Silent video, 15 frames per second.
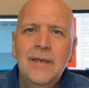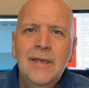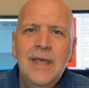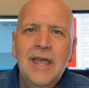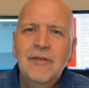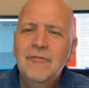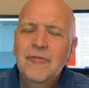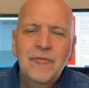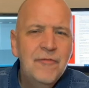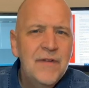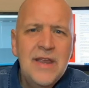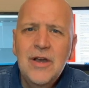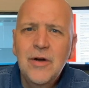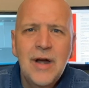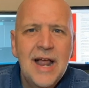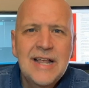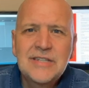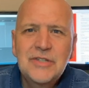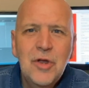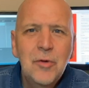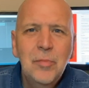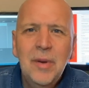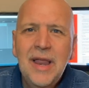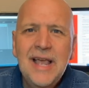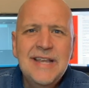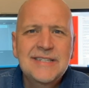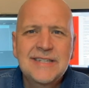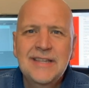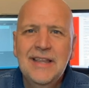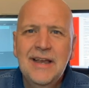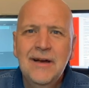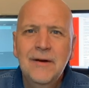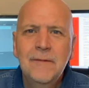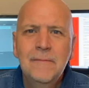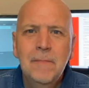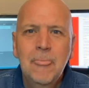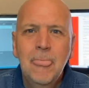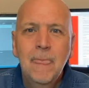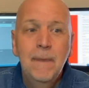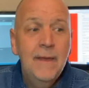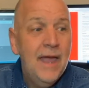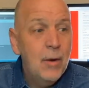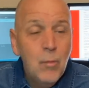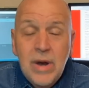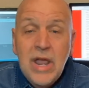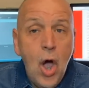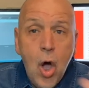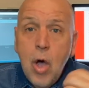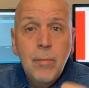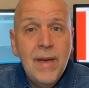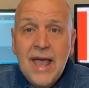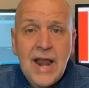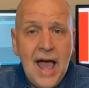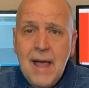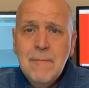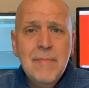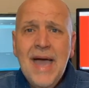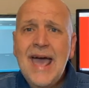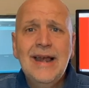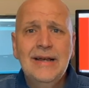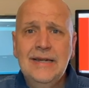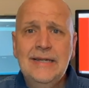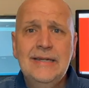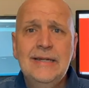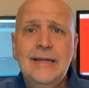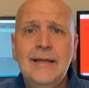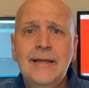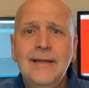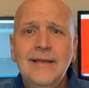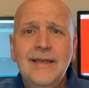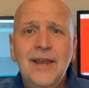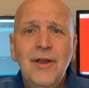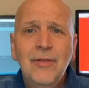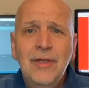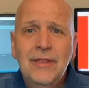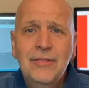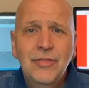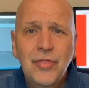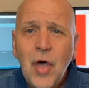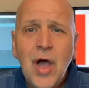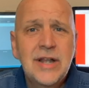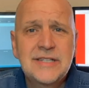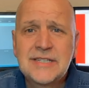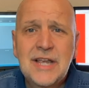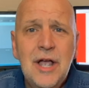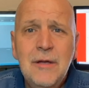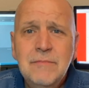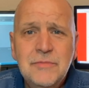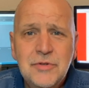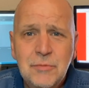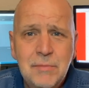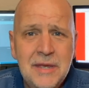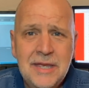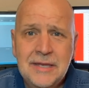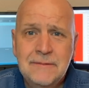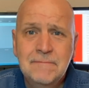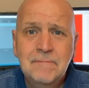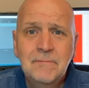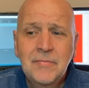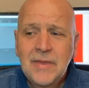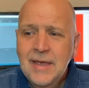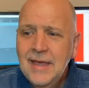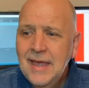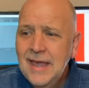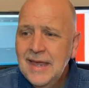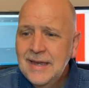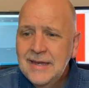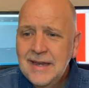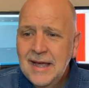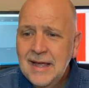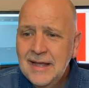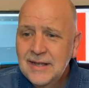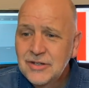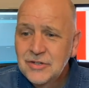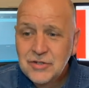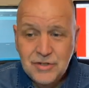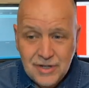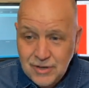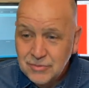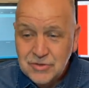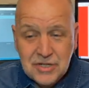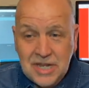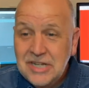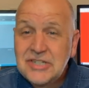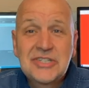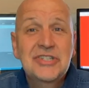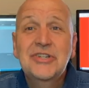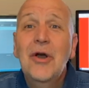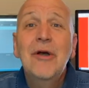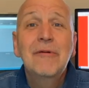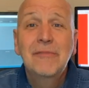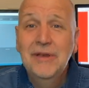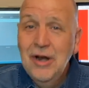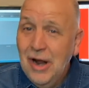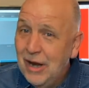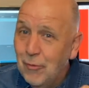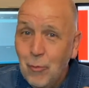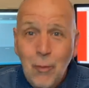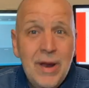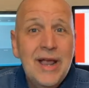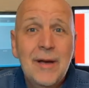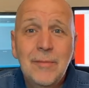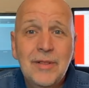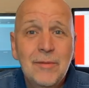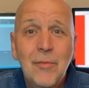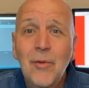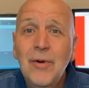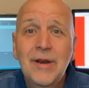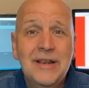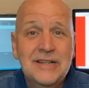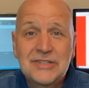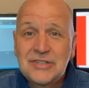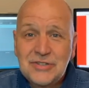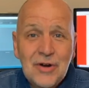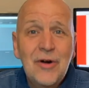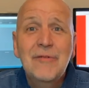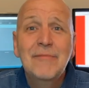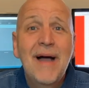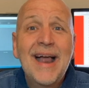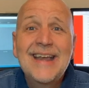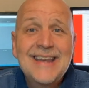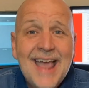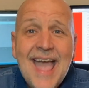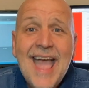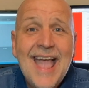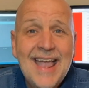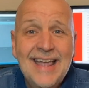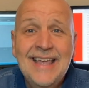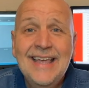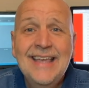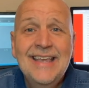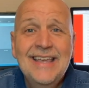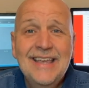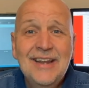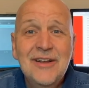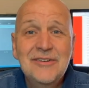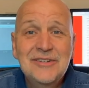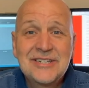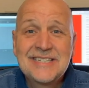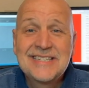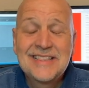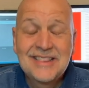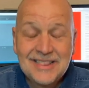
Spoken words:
And fear has no place in there. And we all I battle it. That thoughts come to me and can start, I can wake up in the morning and start my day, just